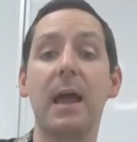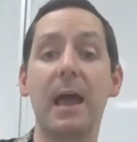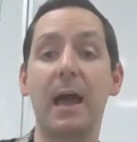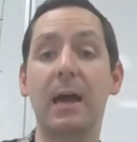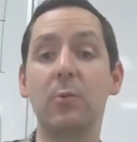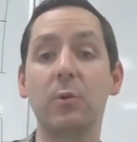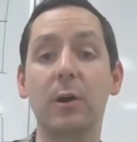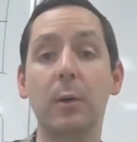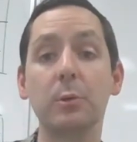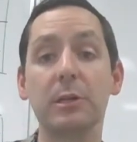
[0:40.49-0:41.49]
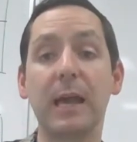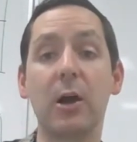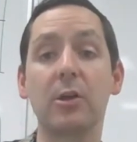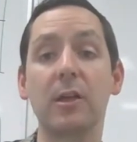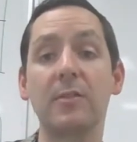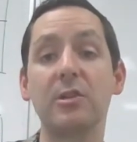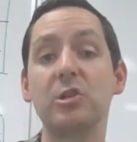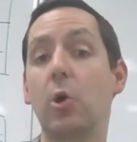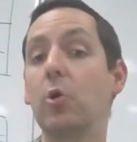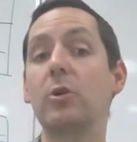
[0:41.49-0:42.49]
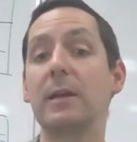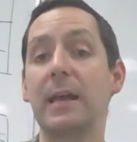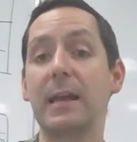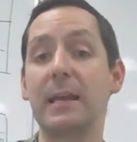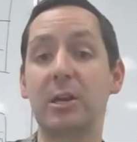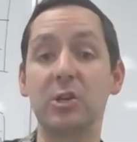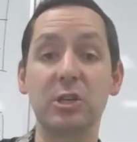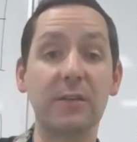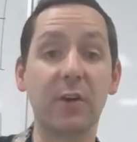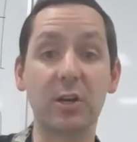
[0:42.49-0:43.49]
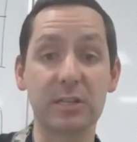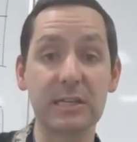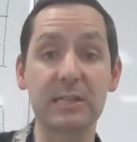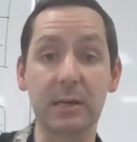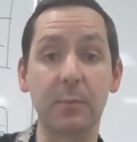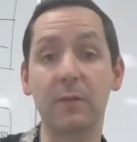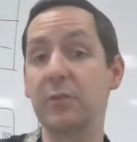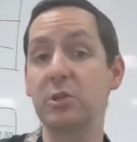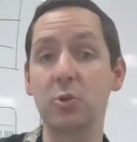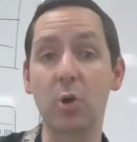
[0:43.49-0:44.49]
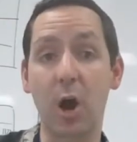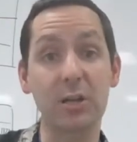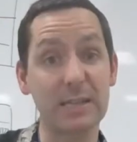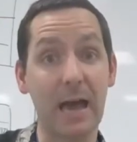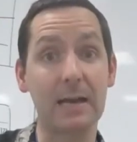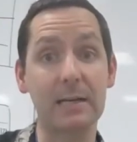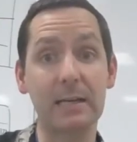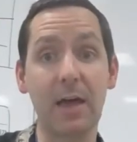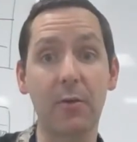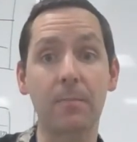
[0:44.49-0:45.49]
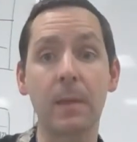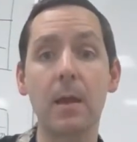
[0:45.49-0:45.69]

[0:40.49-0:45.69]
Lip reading: and we were able to calculate the total kinetic energy of our system, of the two carts added together.